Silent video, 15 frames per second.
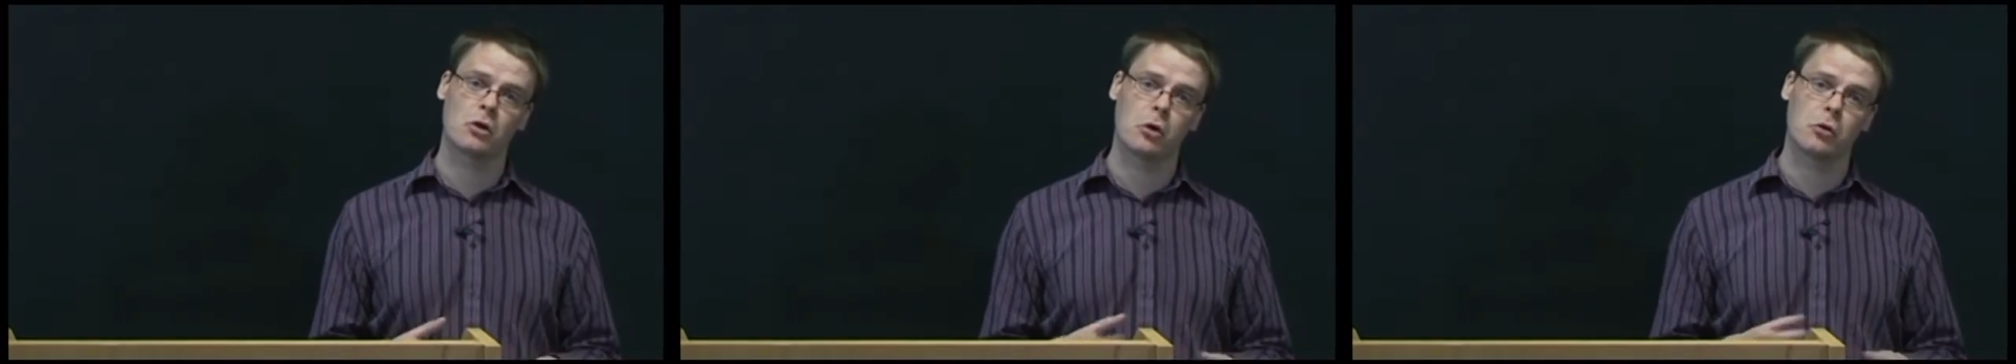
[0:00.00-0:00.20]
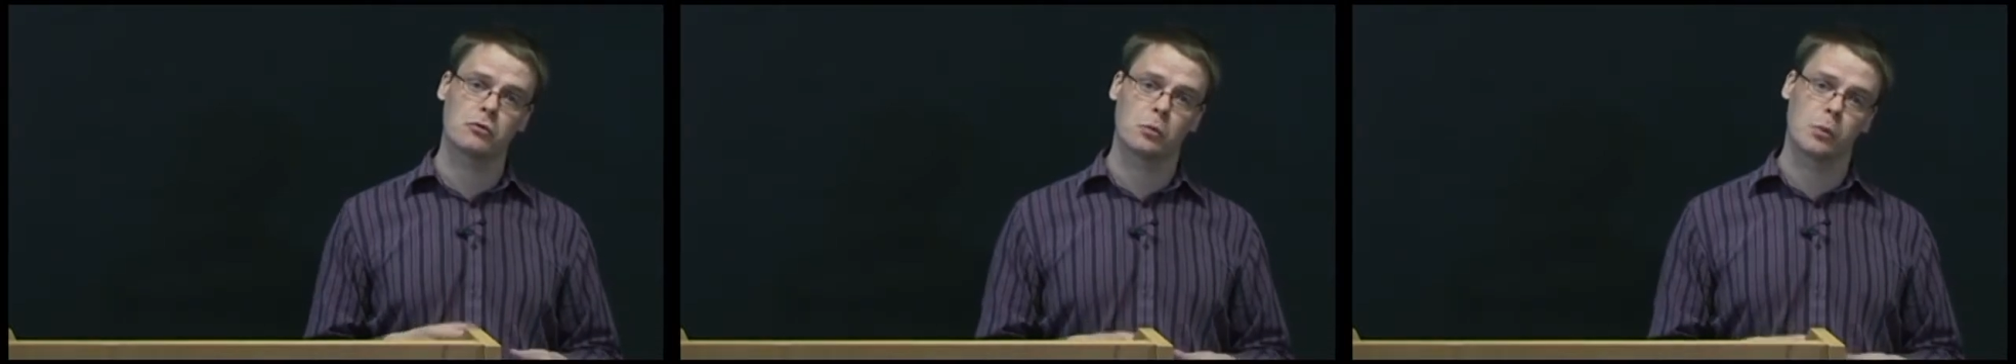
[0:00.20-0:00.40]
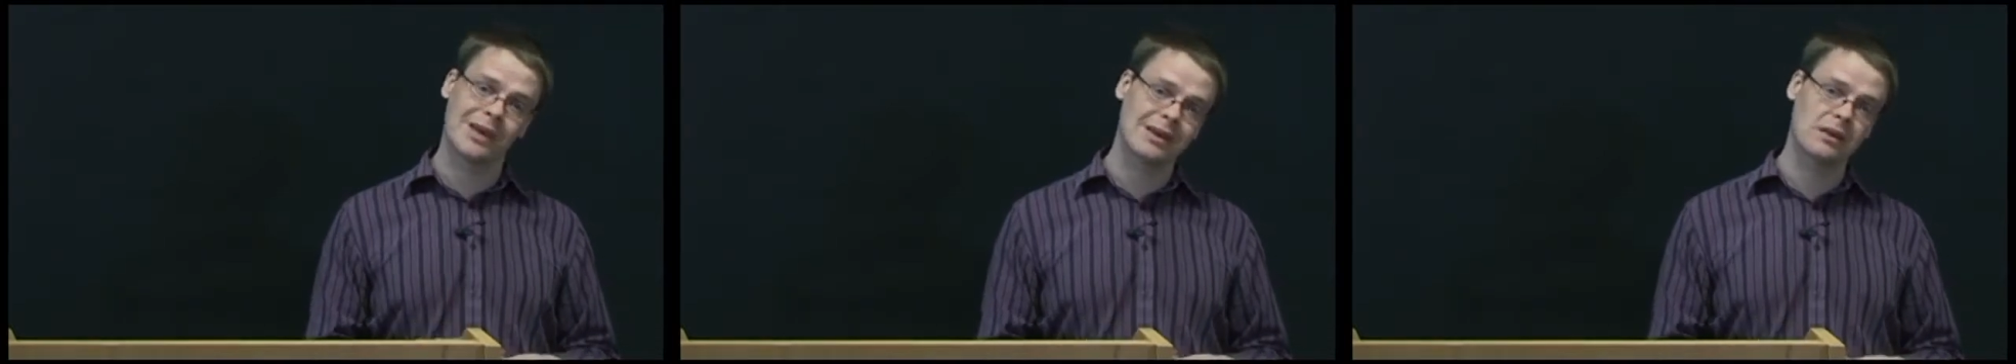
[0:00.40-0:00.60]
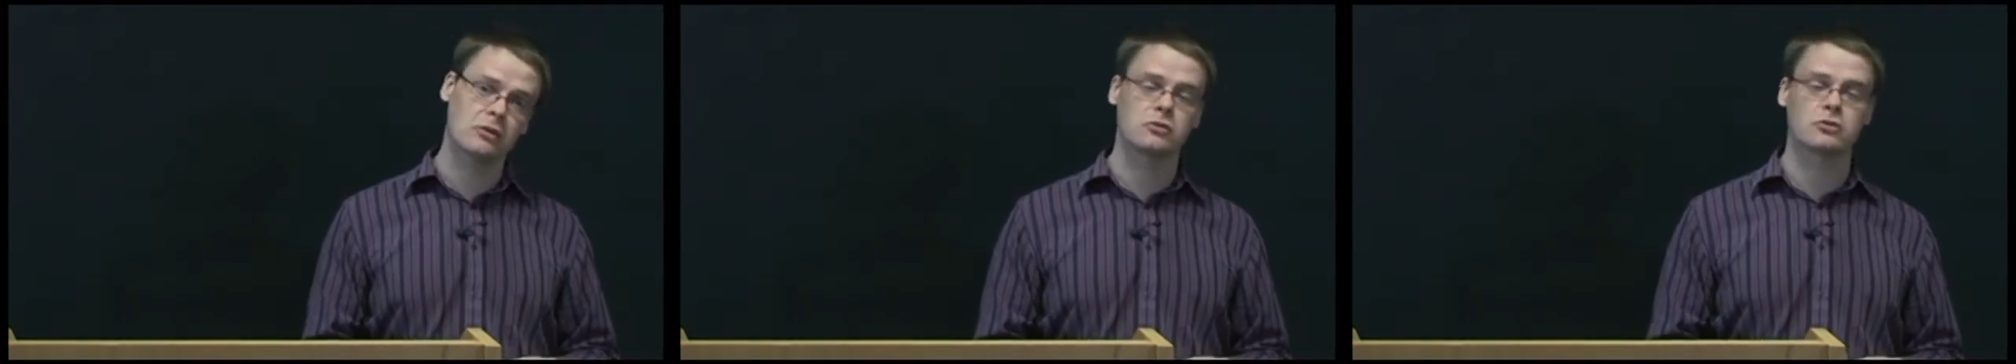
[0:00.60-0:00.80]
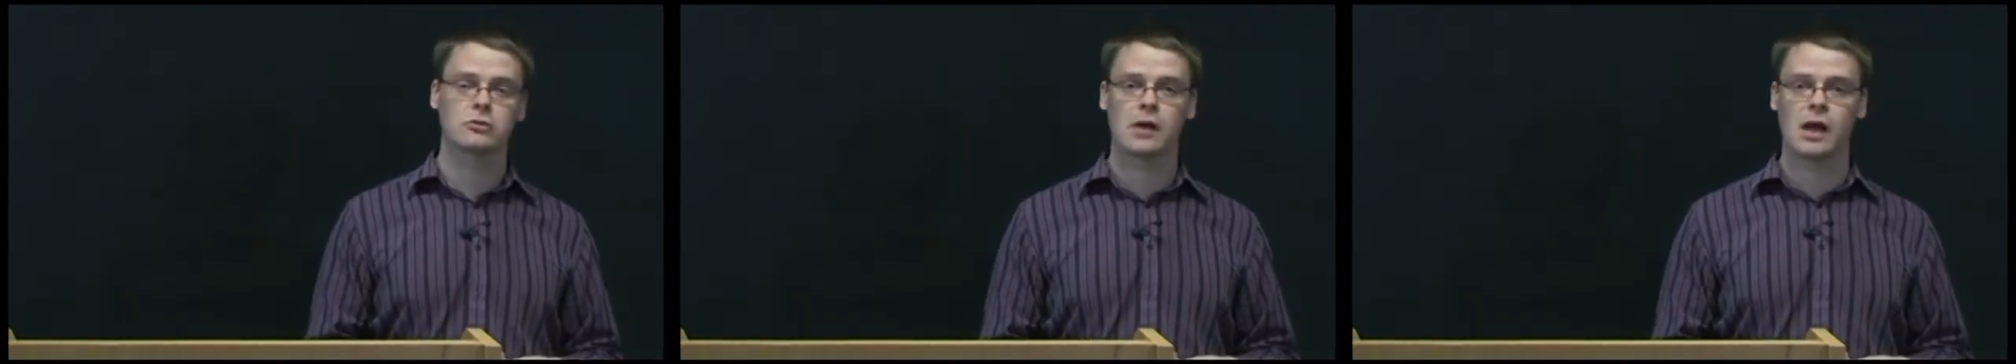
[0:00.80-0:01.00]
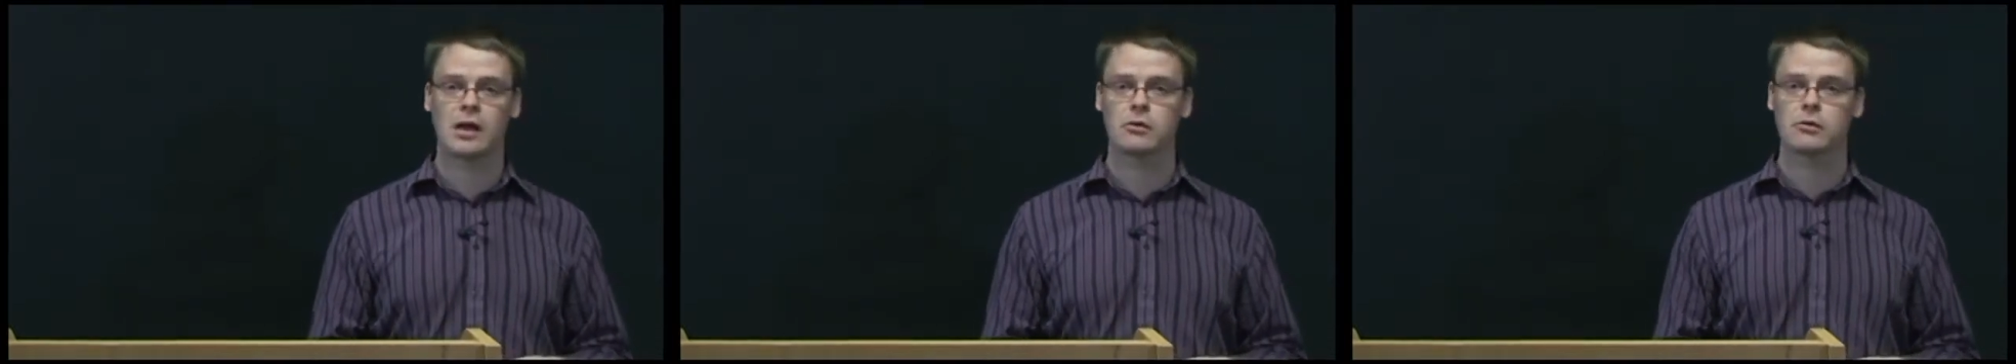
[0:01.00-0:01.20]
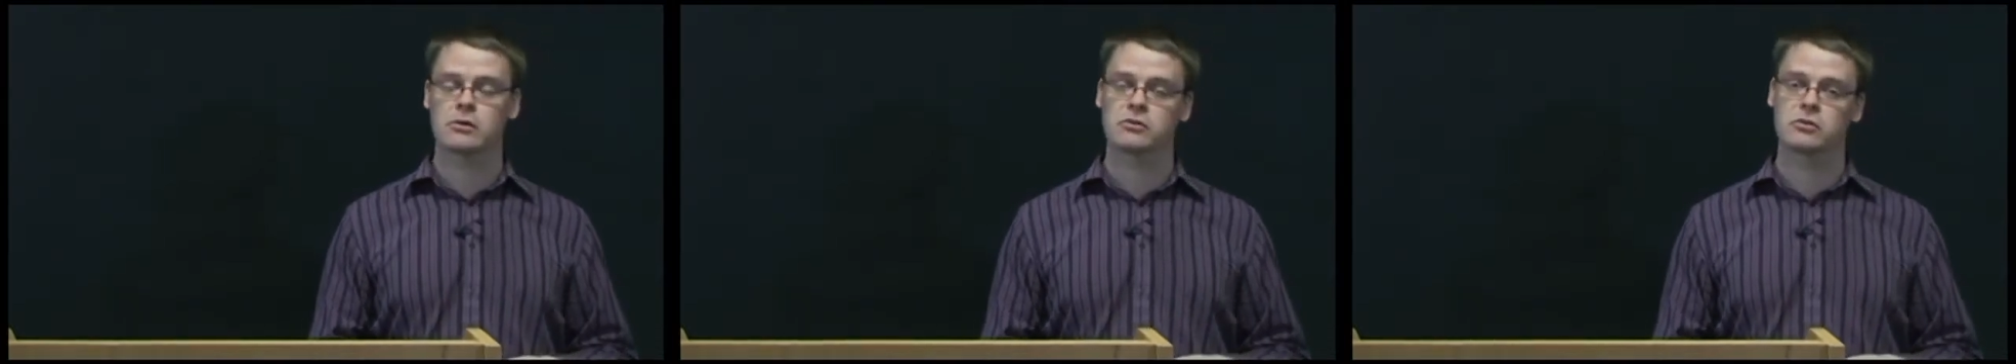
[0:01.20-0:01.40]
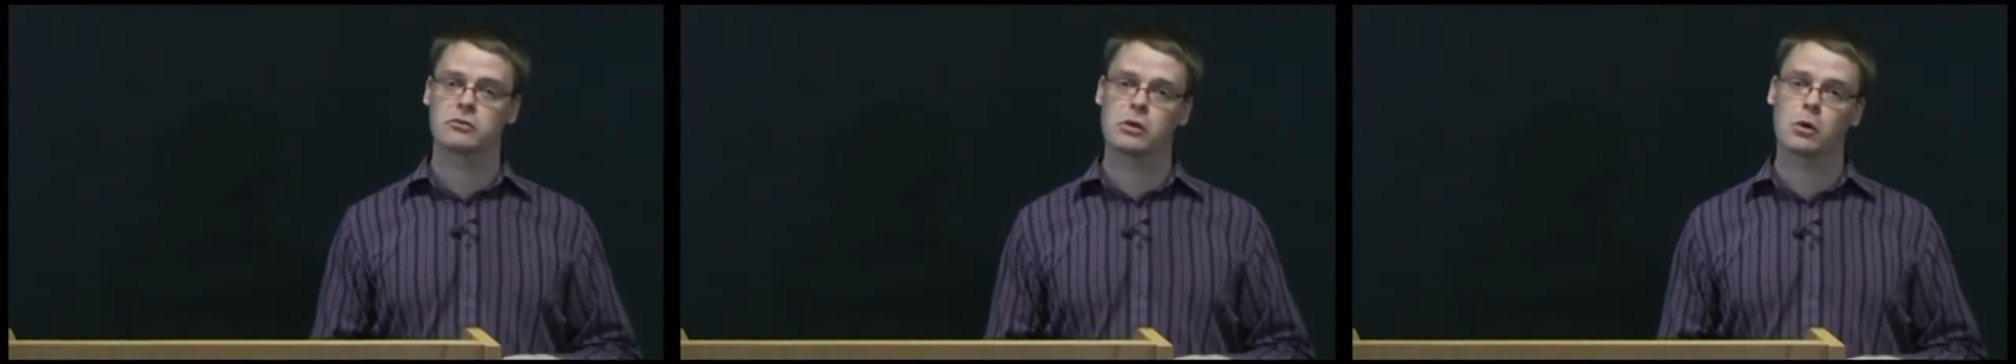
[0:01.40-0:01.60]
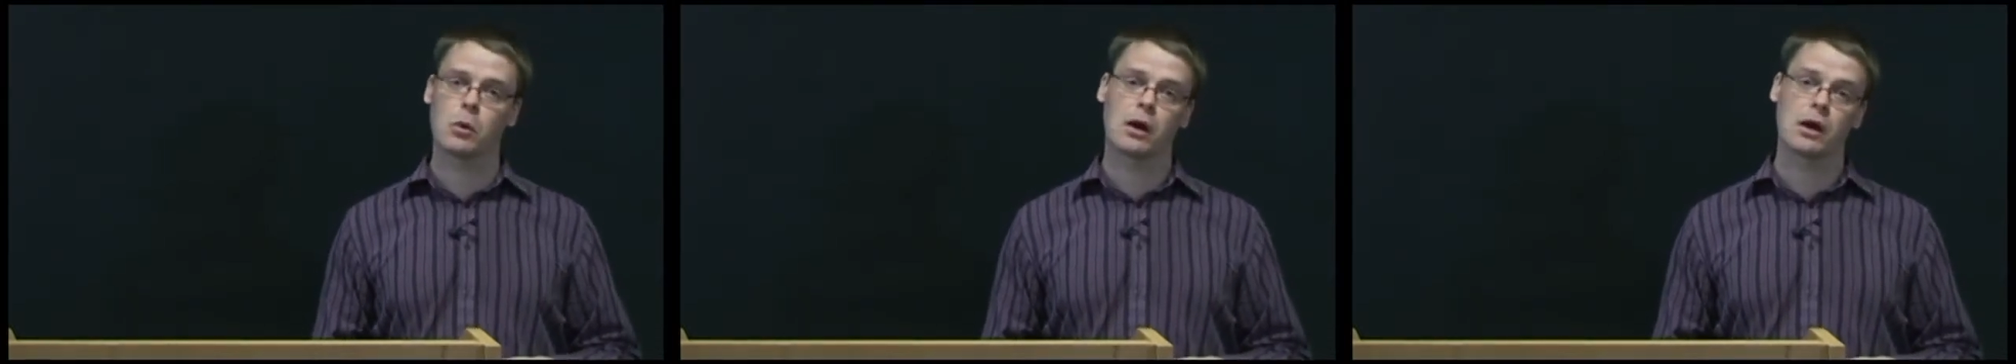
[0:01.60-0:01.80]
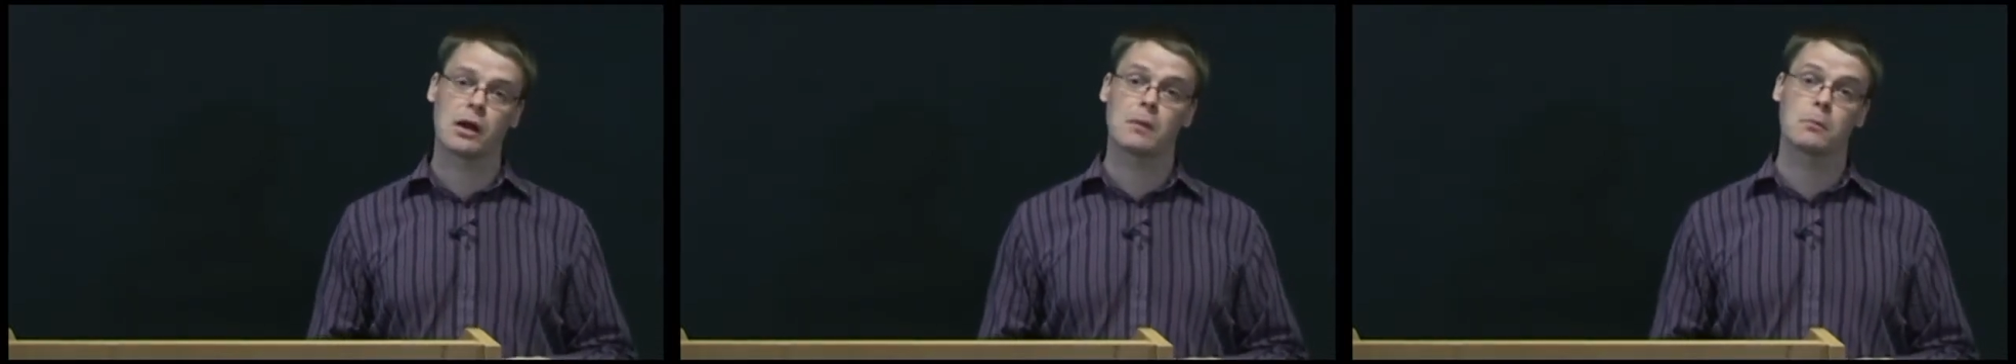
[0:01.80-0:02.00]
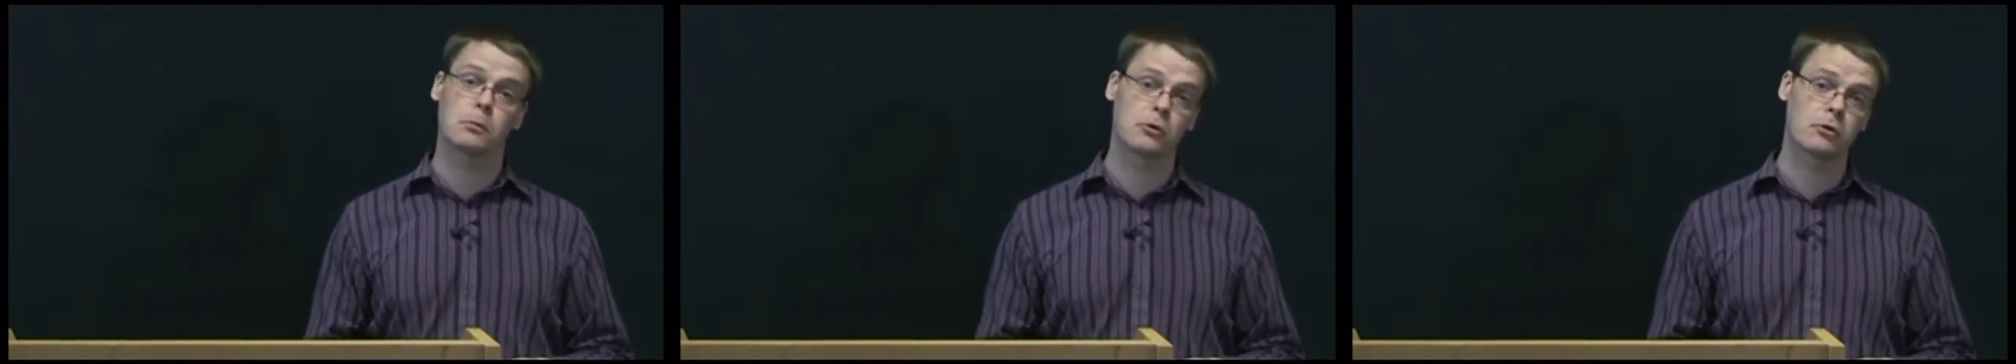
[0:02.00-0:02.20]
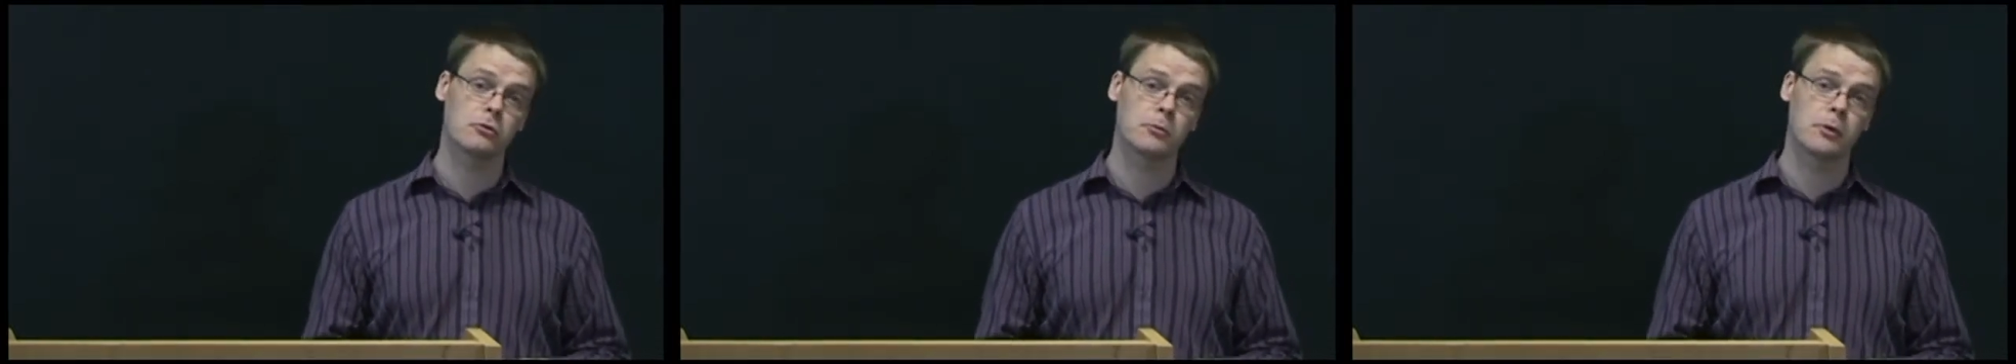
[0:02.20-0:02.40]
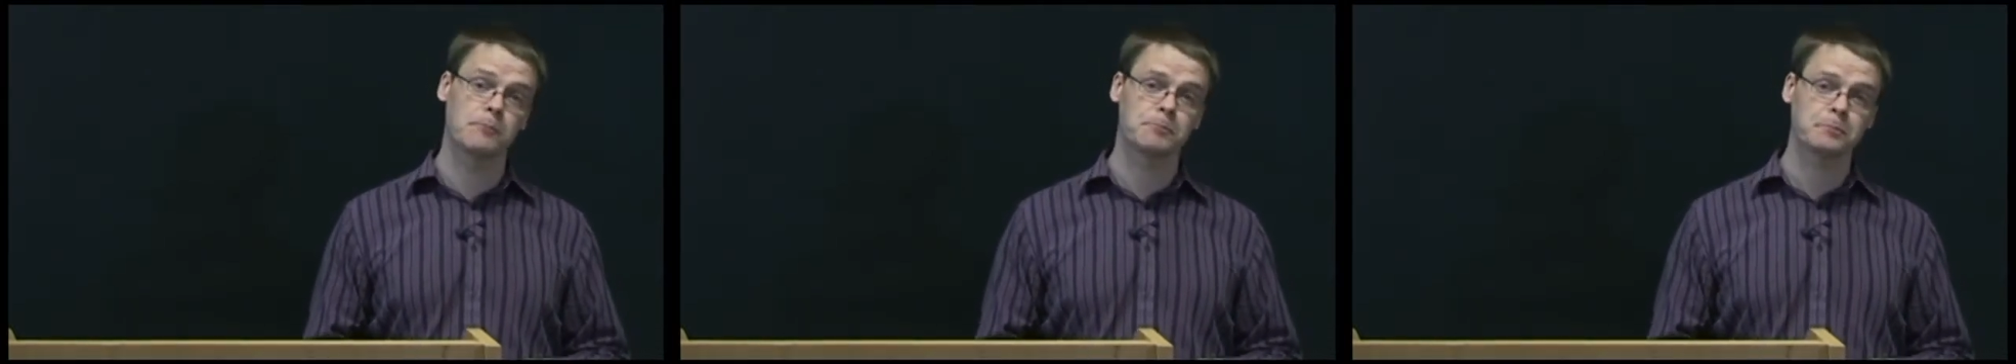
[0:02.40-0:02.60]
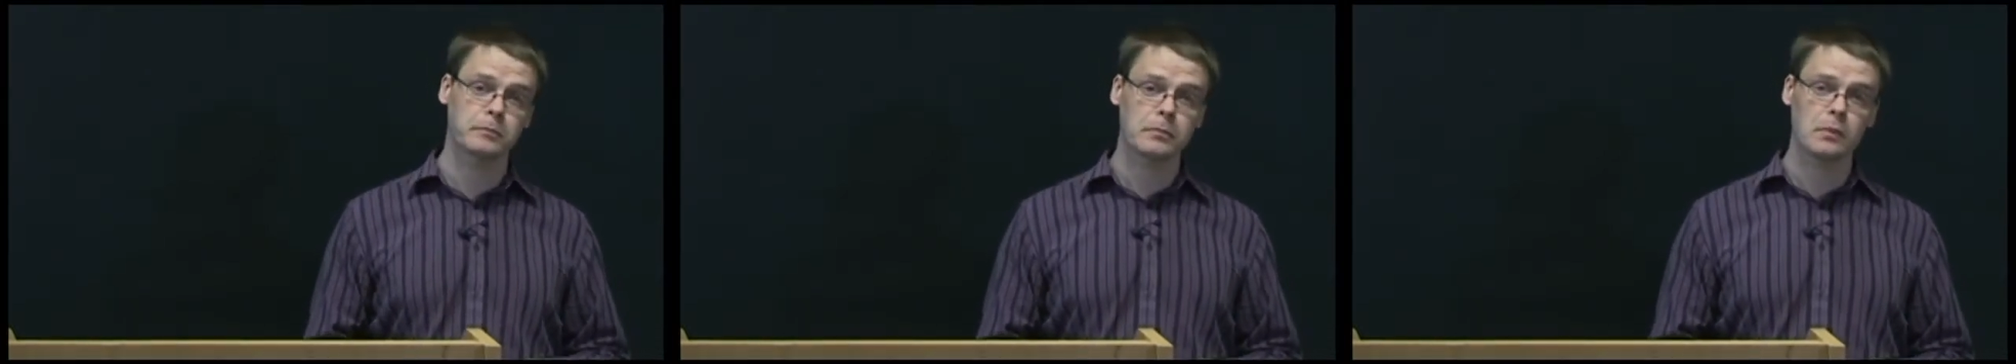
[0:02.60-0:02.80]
of weakness or areas that require improvement.